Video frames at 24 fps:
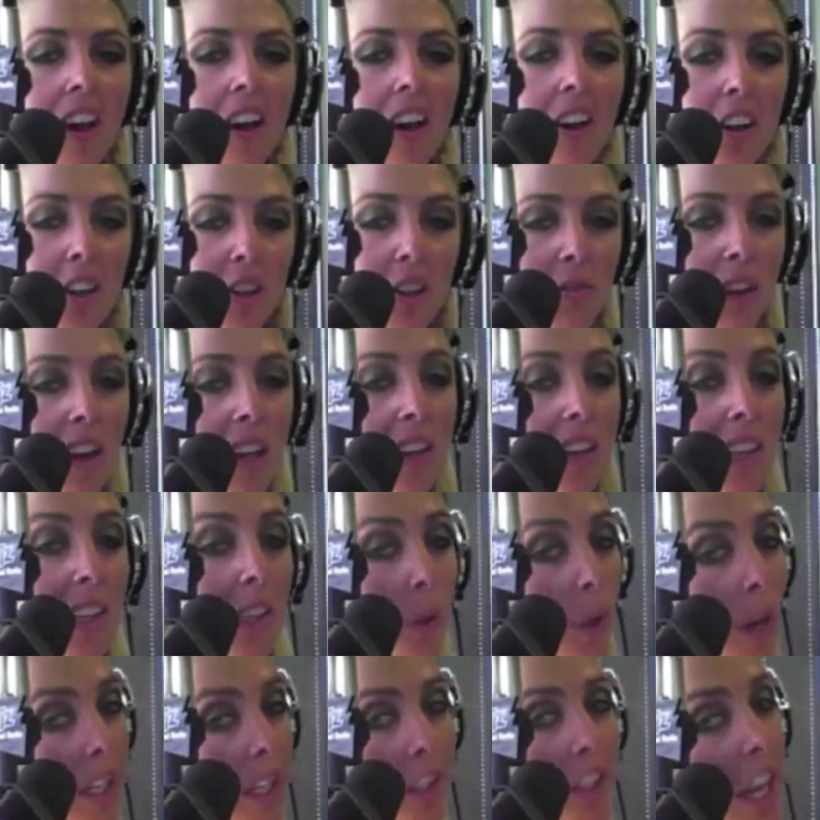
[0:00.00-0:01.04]
Are you finding it
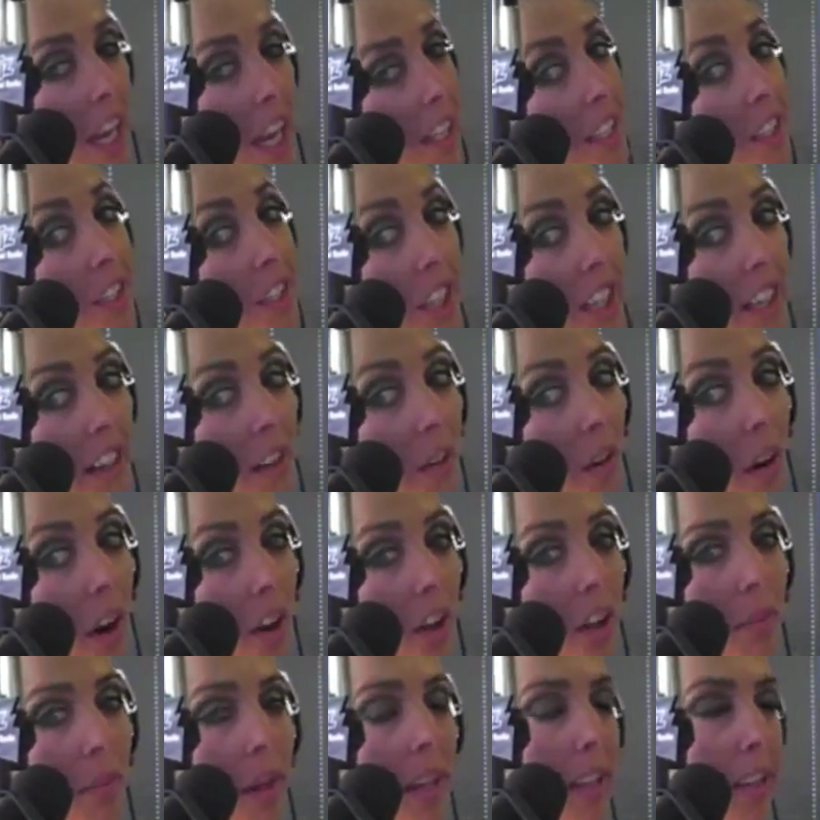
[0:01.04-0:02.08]
quite challenging or are
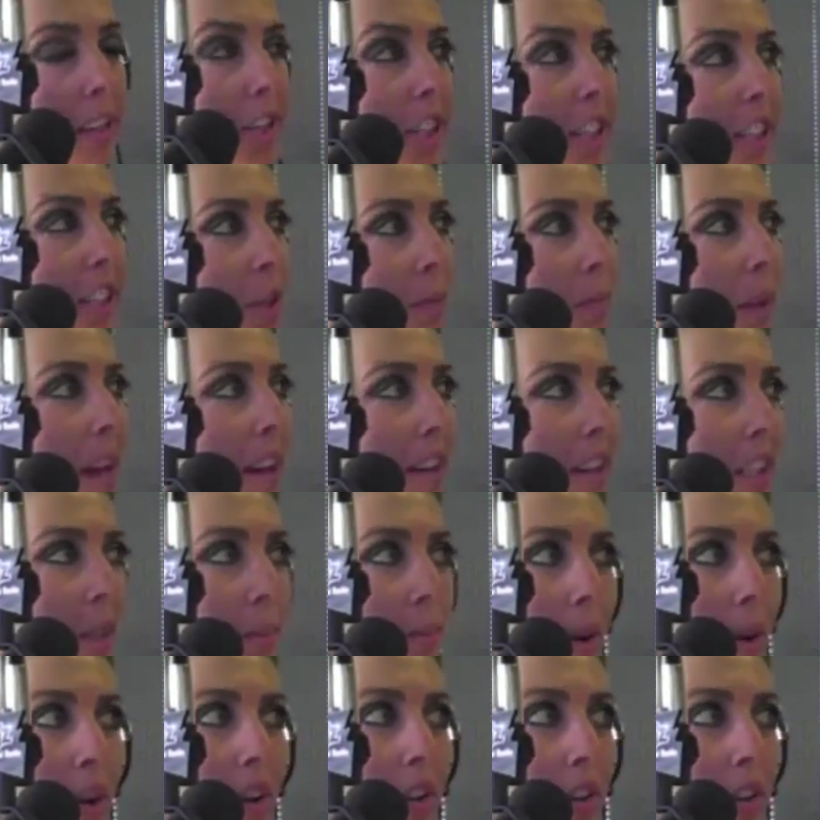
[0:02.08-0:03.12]
you managing to balance
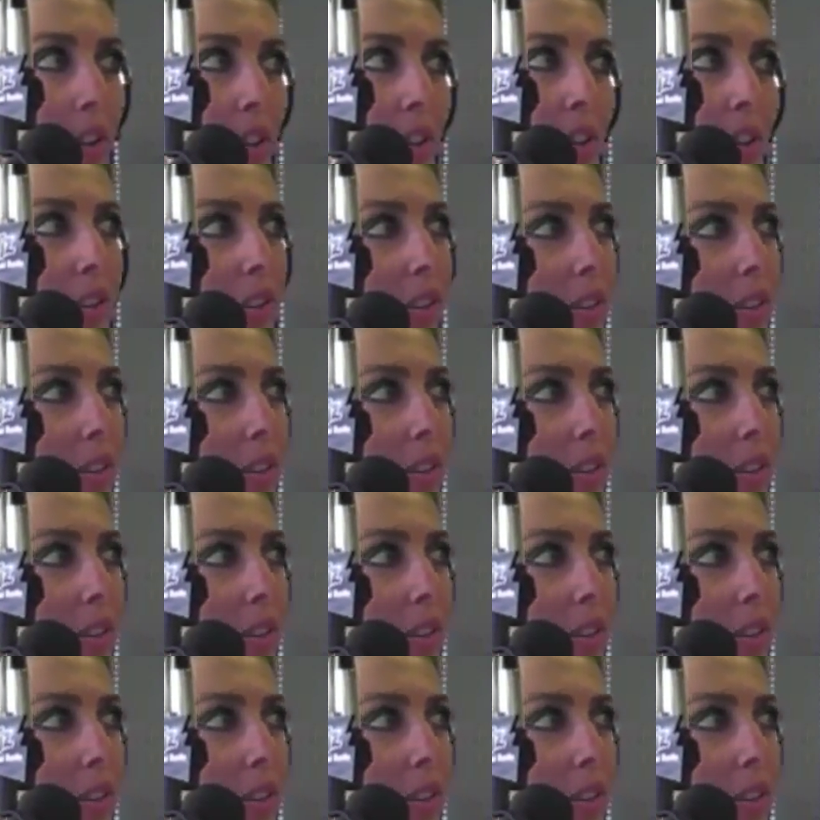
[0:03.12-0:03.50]
both?